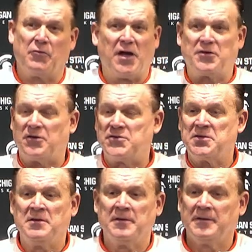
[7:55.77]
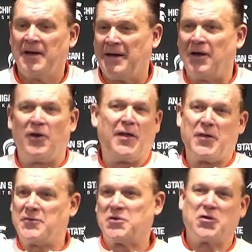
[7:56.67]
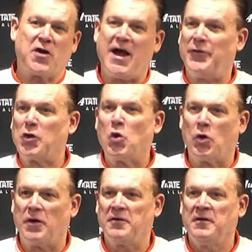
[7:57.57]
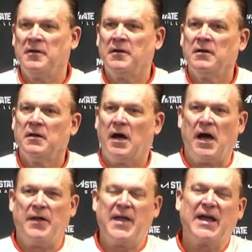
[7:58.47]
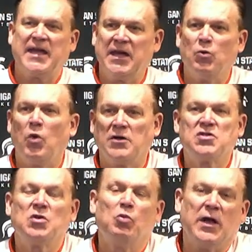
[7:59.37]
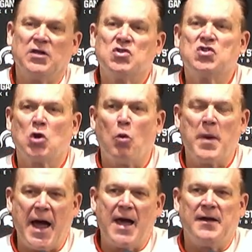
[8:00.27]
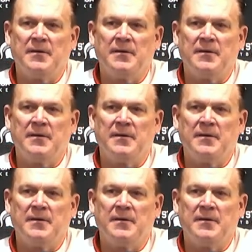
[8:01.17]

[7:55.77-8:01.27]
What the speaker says: That kid wants to win so bad. But it's his passing. It's his shooting.